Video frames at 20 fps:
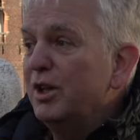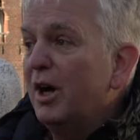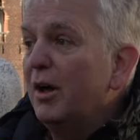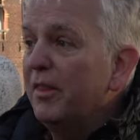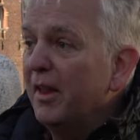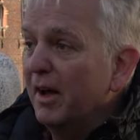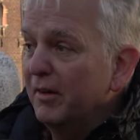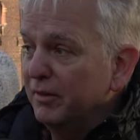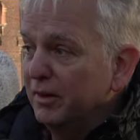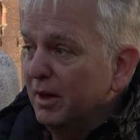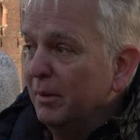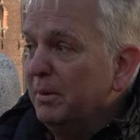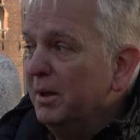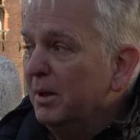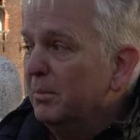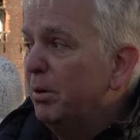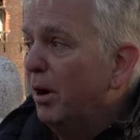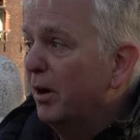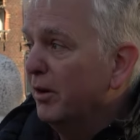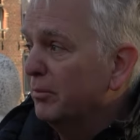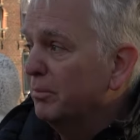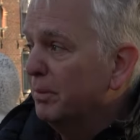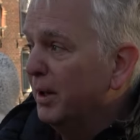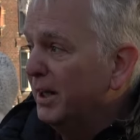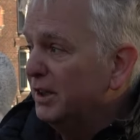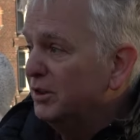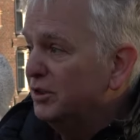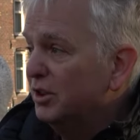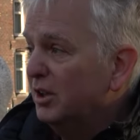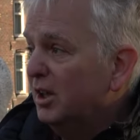South Africa being part of
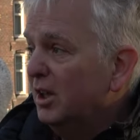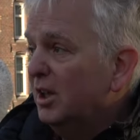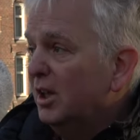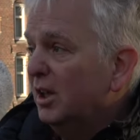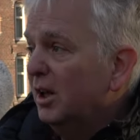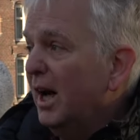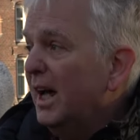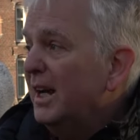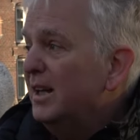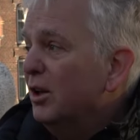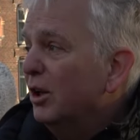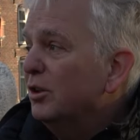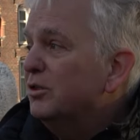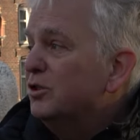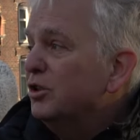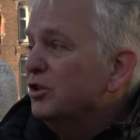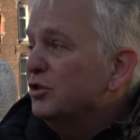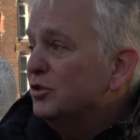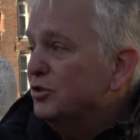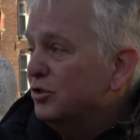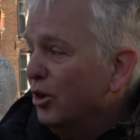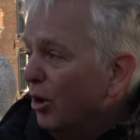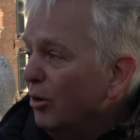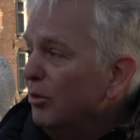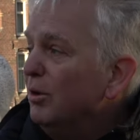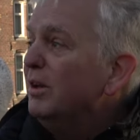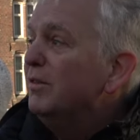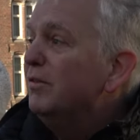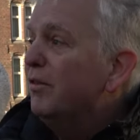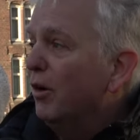BRICS and not just
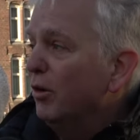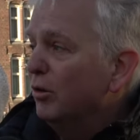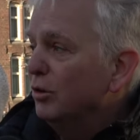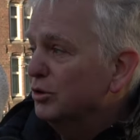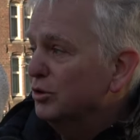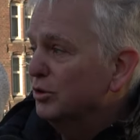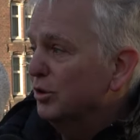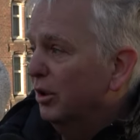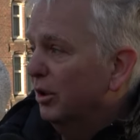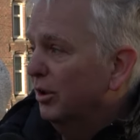only focused